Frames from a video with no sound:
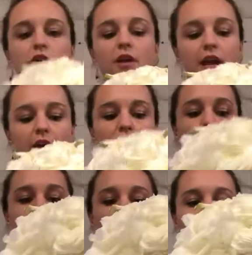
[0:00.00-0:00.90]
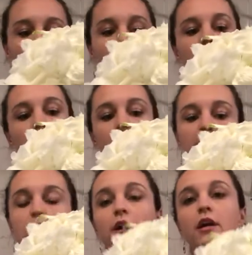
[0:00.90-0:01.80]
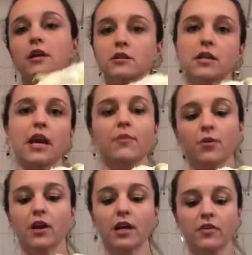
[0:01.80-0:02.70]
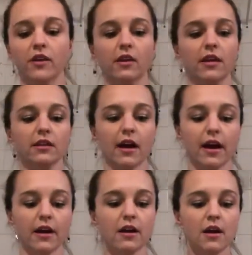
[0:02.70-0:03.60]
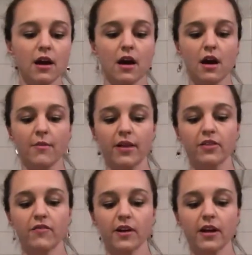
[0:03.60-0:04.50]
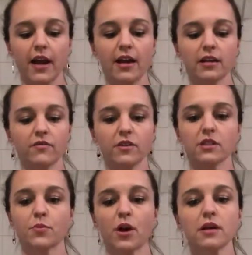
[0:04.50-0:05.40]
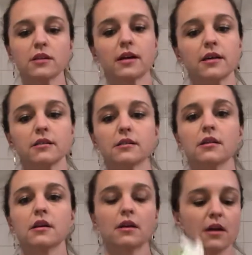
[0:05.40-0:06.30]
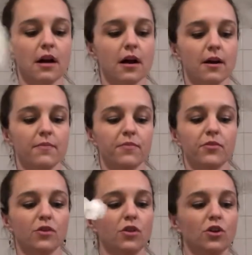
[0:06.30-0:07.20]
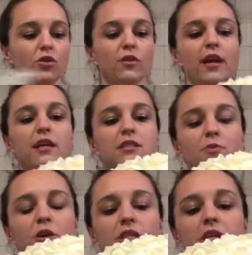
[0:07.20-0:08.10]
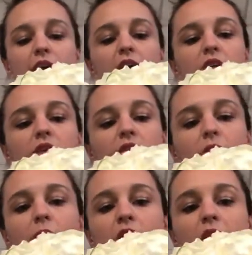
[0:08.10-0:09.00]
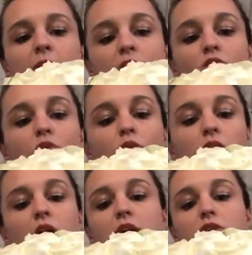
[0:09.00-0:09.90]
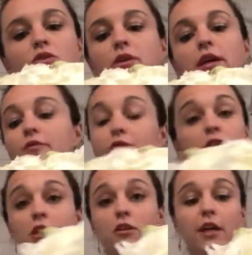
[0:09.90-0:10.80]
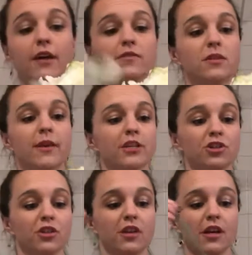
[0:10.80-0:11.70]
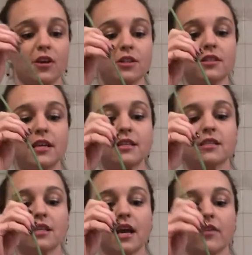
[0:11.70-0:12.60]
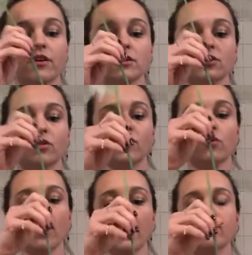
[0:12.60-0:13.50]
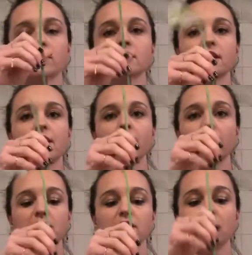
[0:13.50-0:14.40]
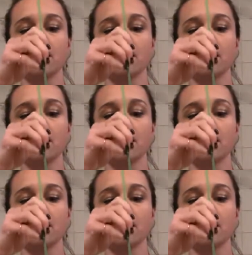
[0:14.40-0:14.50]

your hand, or you're wrapping it with bind wire or tape or anything like that, at the very end of this process, you know, it gets pretty tight around the bottom and you're holding on to it for dear life to make sure that it all stays together. So if you have a stem that's